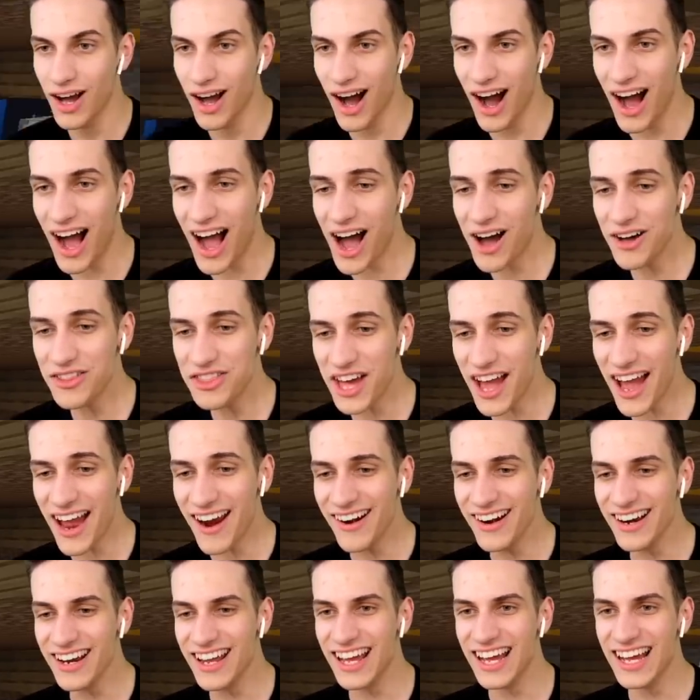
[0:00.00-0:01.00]
Oh,
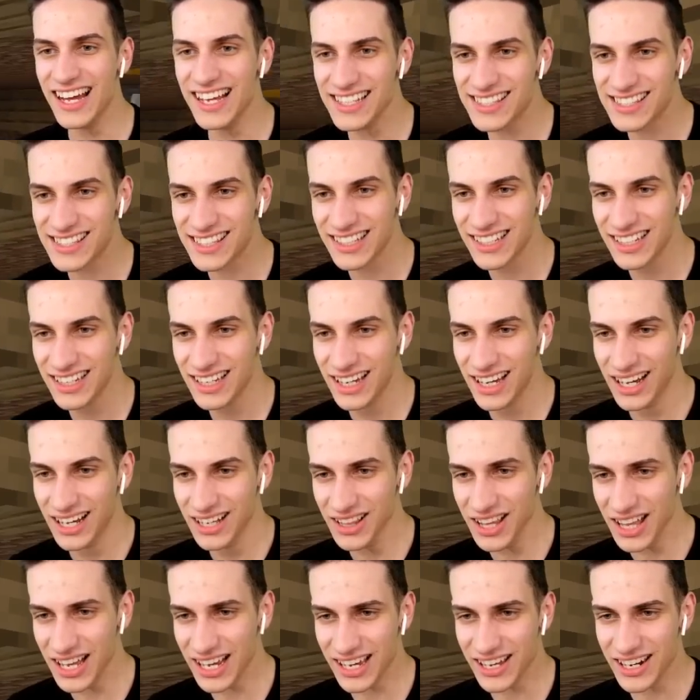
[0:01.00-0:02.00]
there he is.
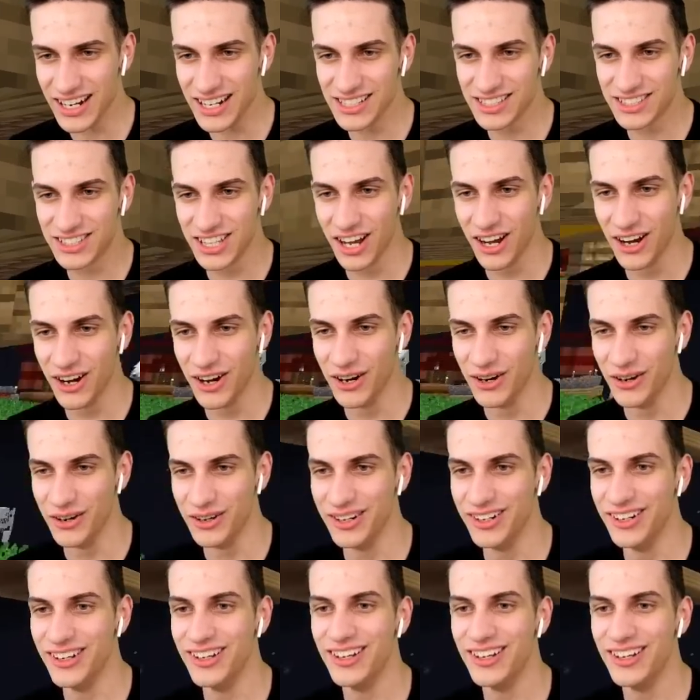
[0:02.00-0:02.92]
Look at this dude.